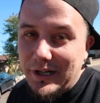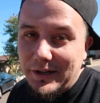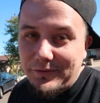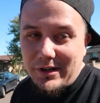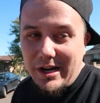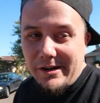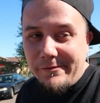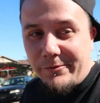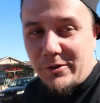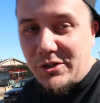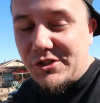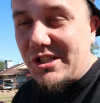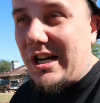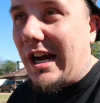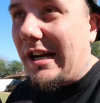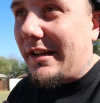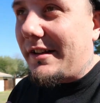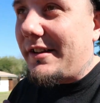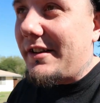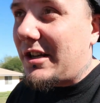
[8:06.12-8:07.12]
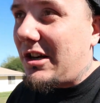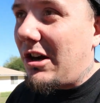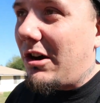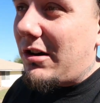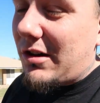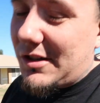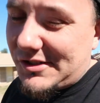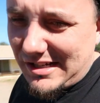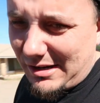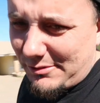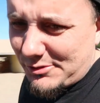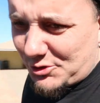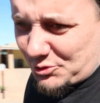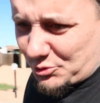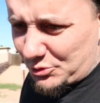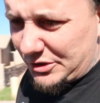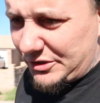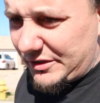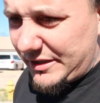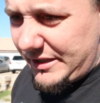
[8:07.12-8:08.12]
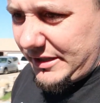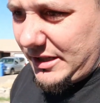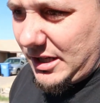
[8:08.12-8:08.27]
Whenever I first got into cars, I was really